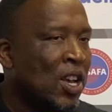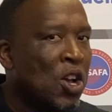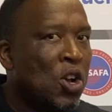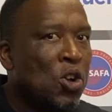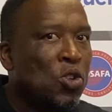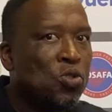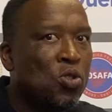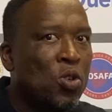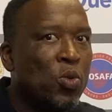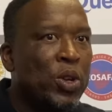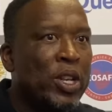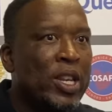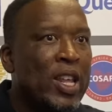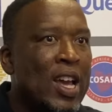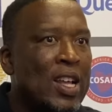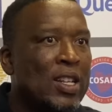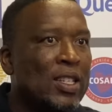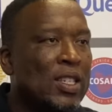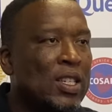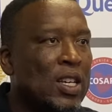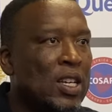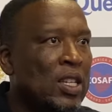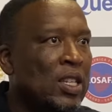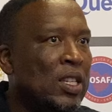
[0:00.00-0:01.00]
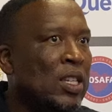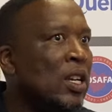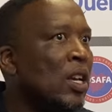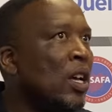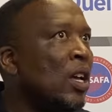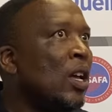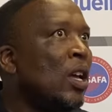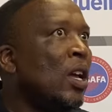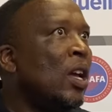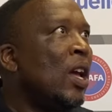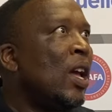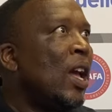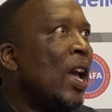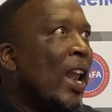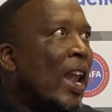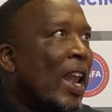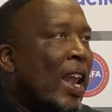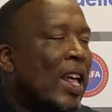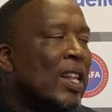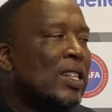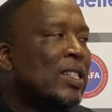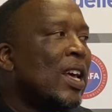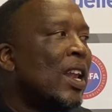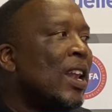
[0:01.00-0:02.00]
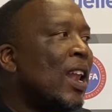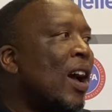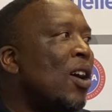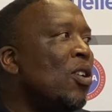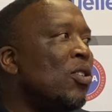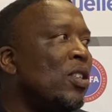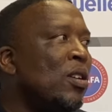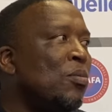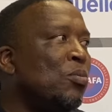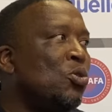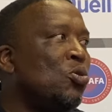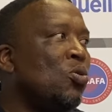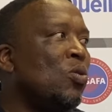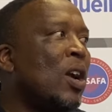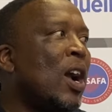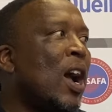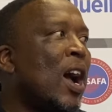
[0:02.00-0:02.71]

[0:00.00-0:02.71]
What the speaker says: So we then said, let's allow them to